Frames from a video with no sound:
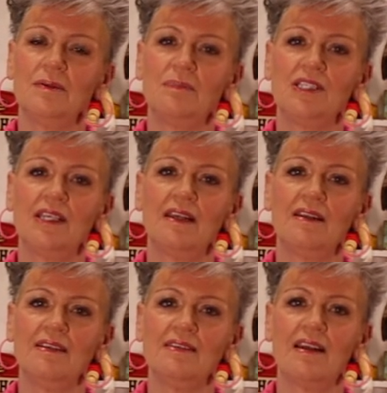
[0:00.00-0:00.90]

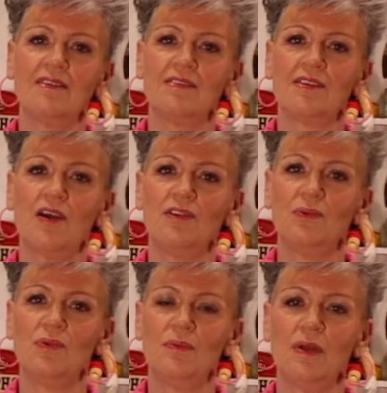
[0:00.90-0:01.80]
particularly Dallas is going to
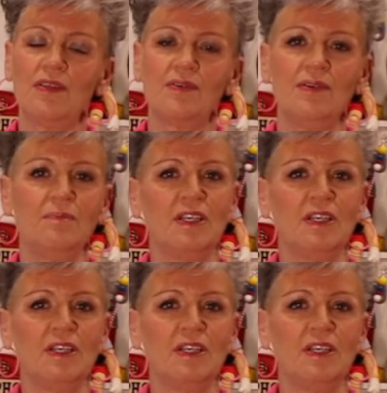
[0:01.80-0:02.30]
walk me through it